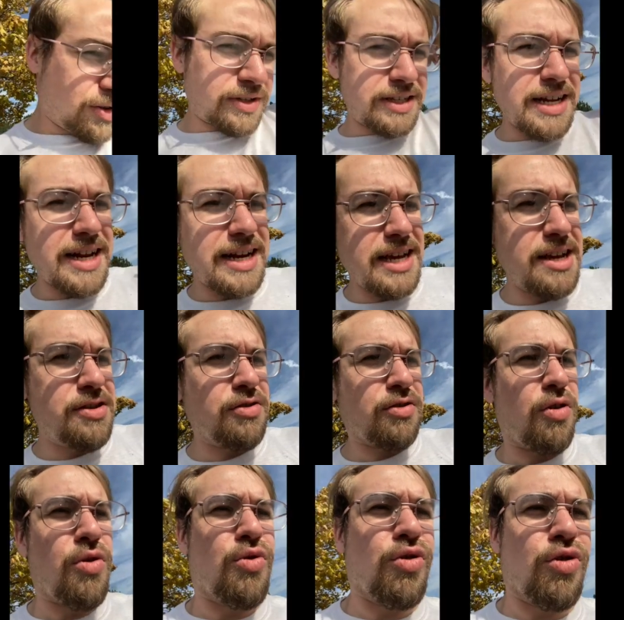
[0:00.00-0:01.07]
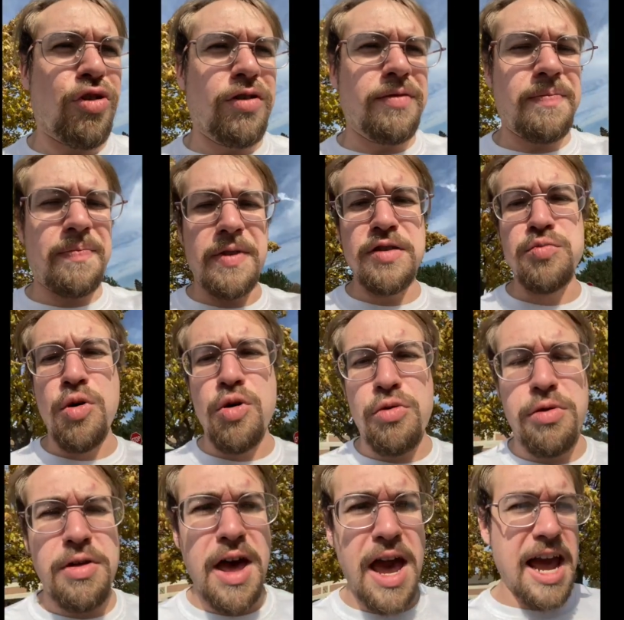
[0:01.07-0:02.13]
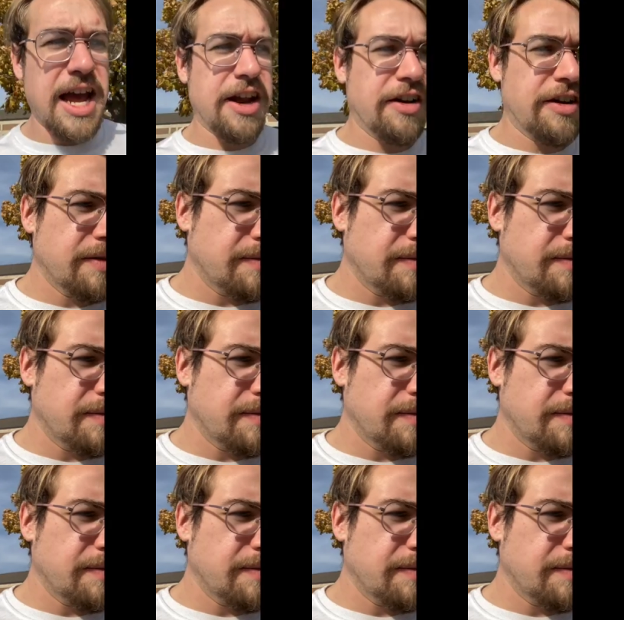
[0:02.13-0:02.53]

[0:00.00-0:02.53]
it's not either or, it's both and.